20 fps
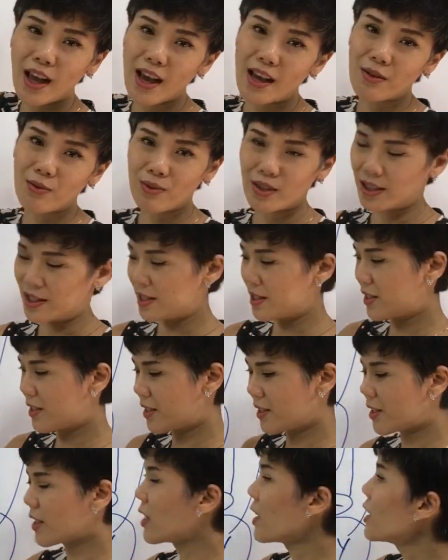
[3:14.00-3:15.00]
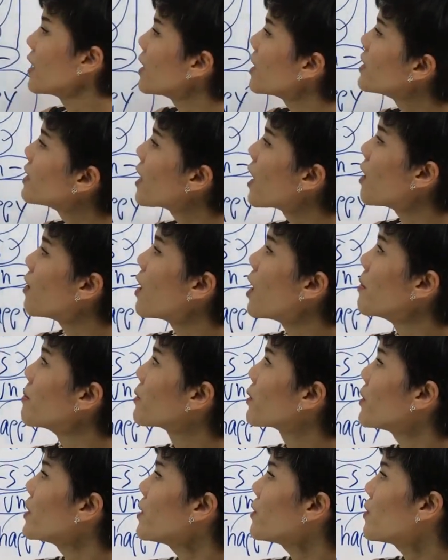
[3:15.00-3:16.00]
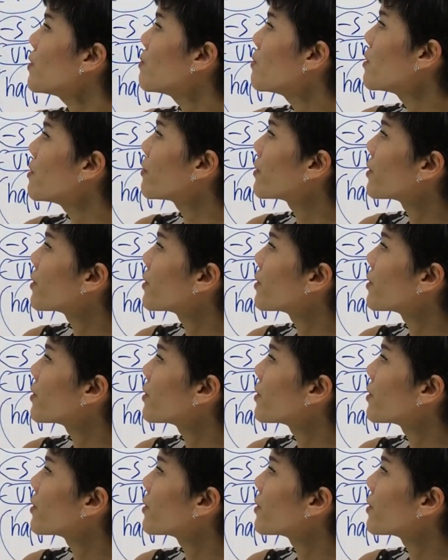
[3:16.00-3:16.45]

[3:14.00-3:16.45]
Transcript: and words. Now I'm going to move